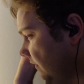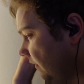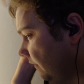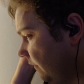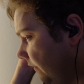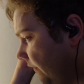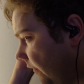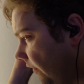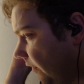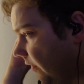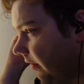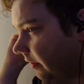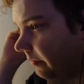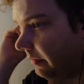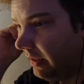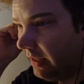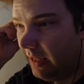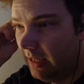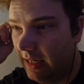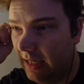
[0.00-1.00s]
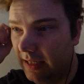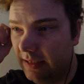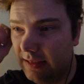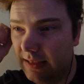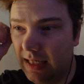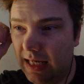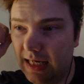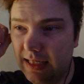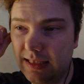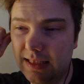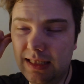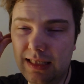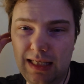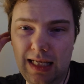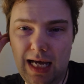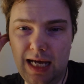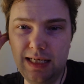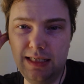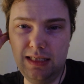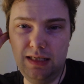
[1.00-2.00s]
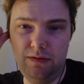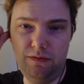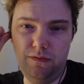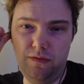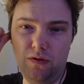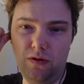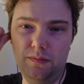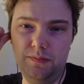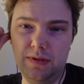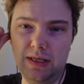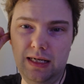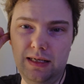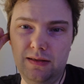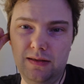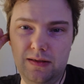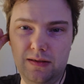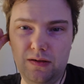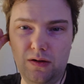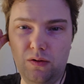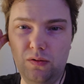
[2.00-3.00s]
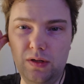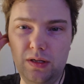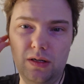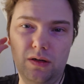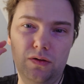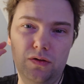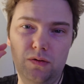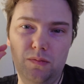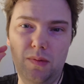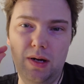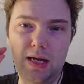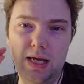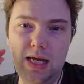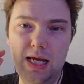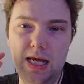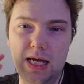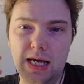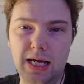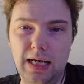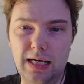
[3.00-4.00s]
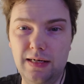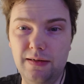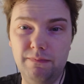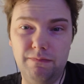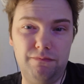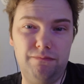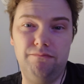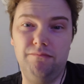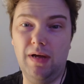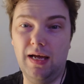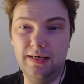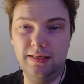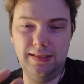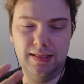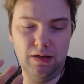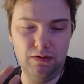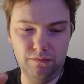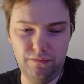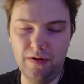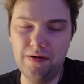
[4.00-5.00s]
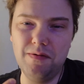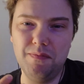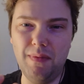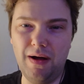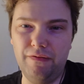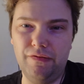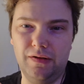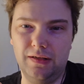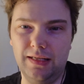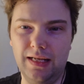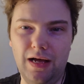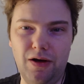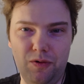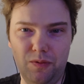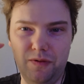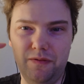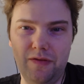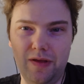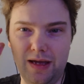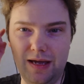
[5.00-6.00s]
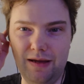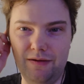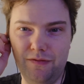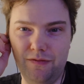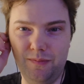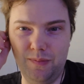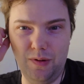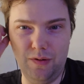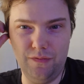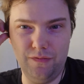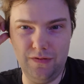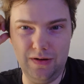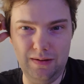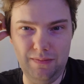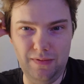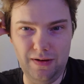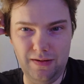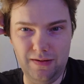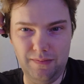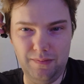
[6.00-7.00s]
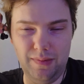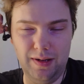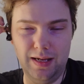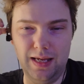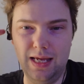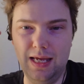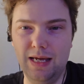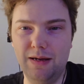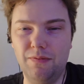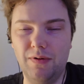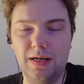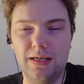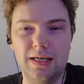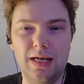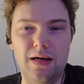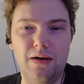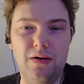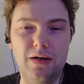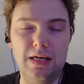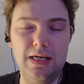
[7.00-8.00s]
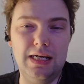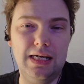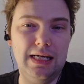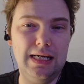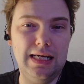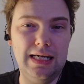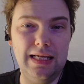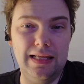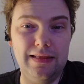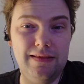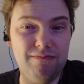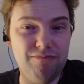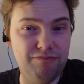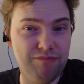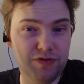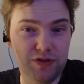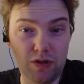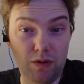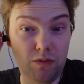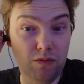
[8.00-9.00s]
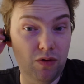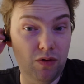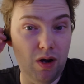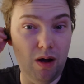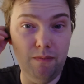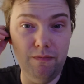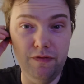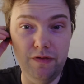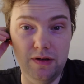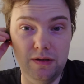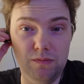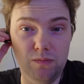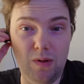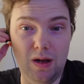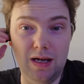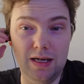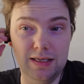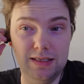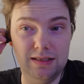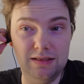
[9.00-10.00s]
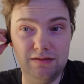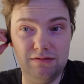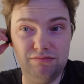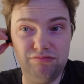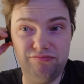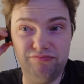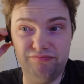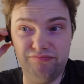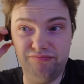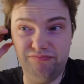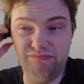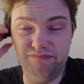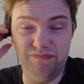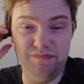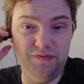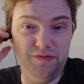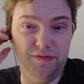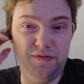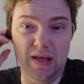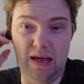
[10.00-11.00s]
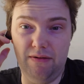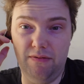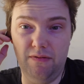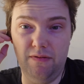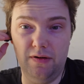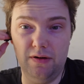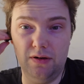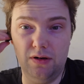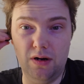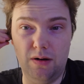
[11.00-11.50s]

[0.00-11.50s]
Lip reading: to the form, it's nicely formed and holding onto my ear. And then I sound very muffled now if I have both in my ear right now. So comfort-wise, very, very